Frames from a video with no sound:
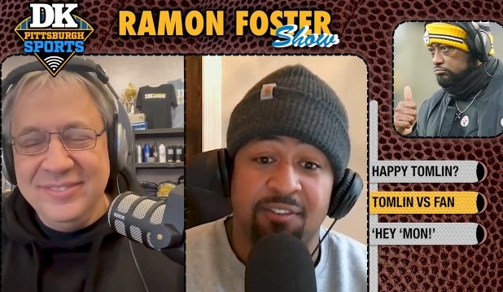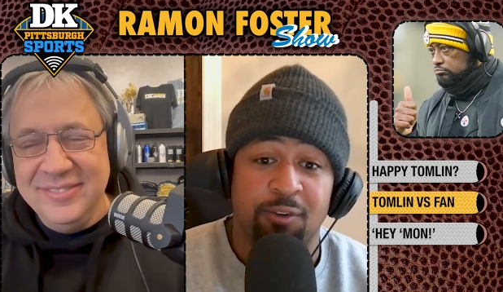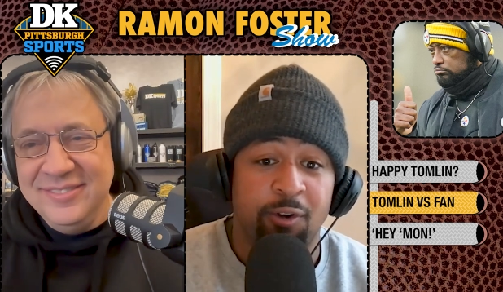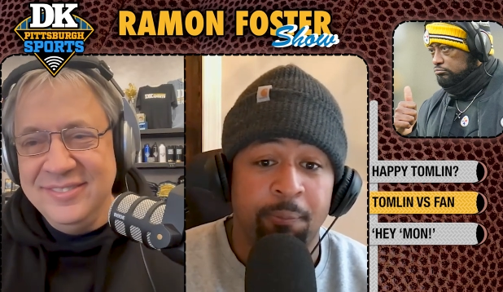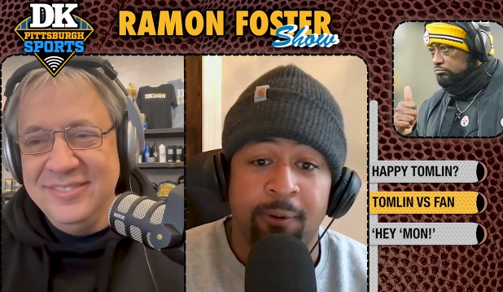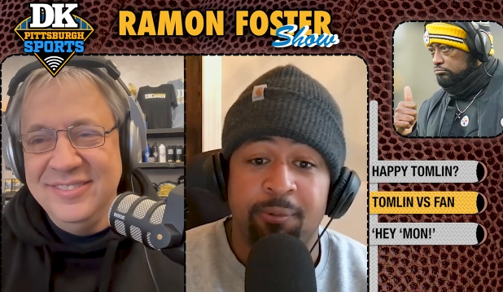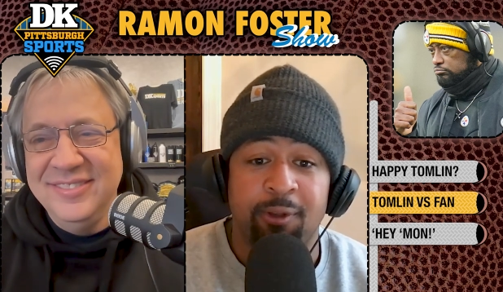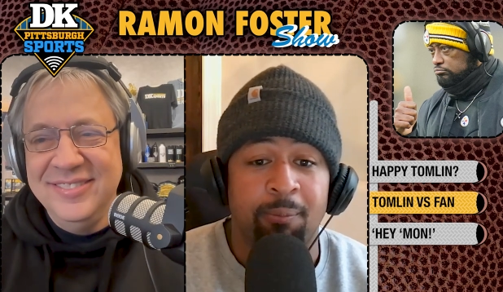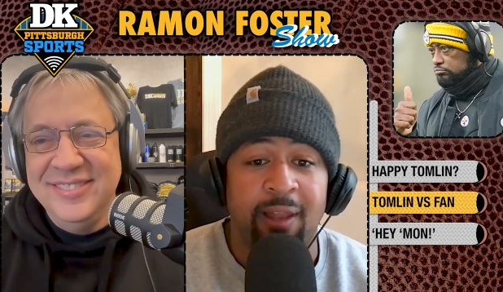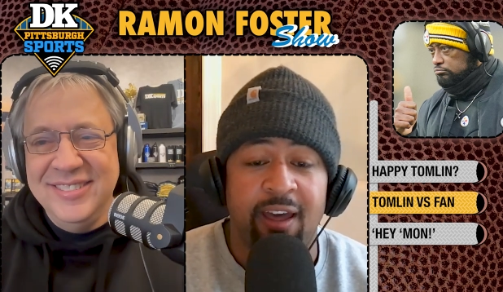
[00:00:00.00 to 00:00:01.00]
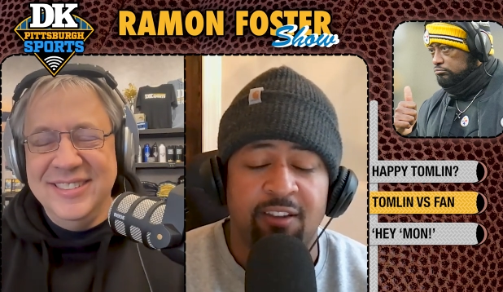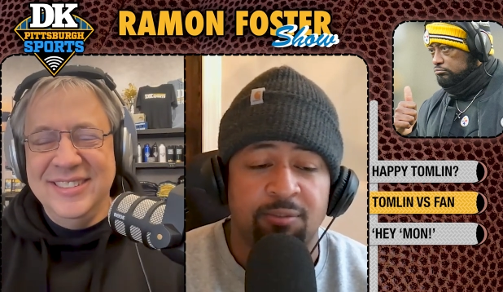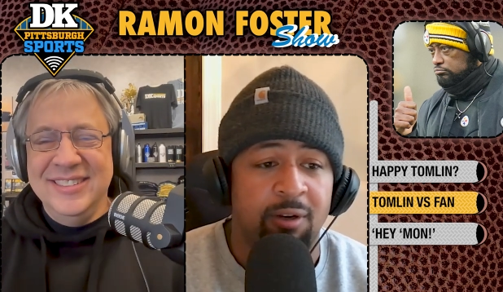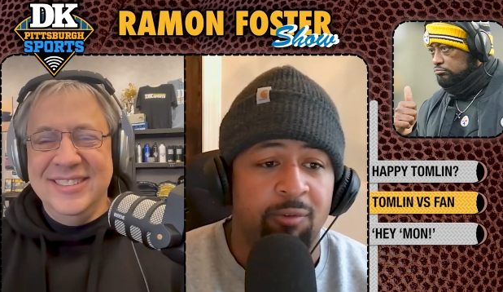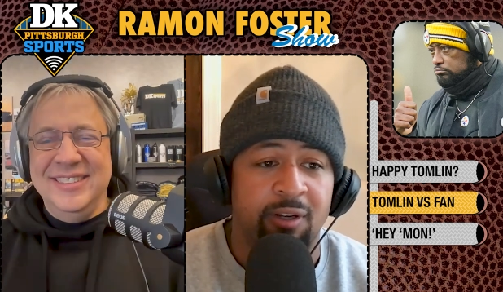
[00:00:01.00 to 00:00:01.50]
Speaker 1: the story, put me on
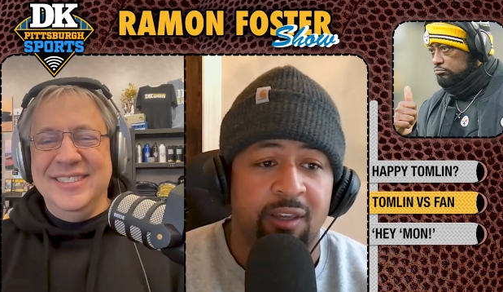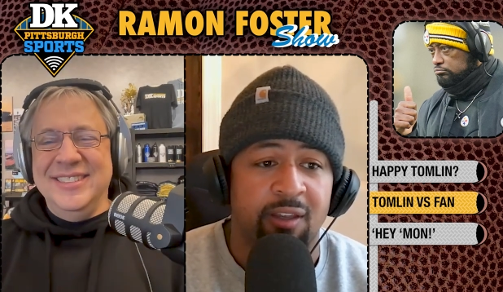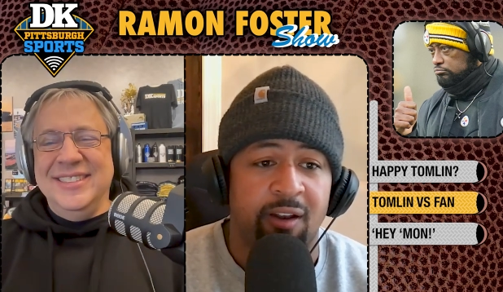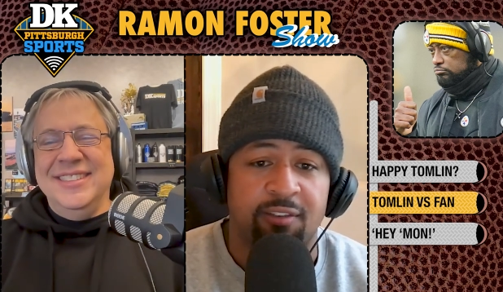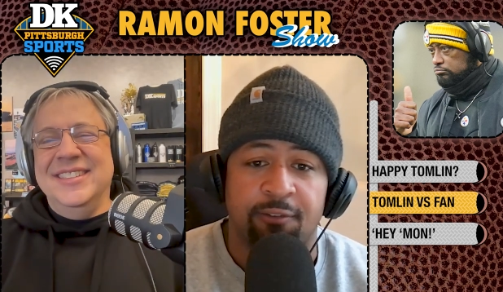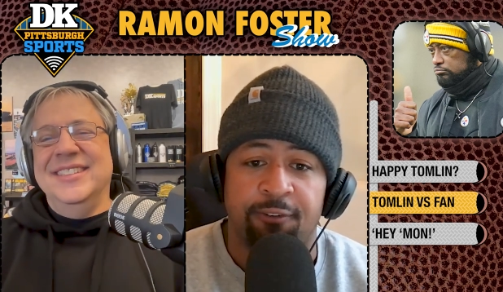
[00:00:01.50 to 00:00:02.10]
blast my rookie year. That's the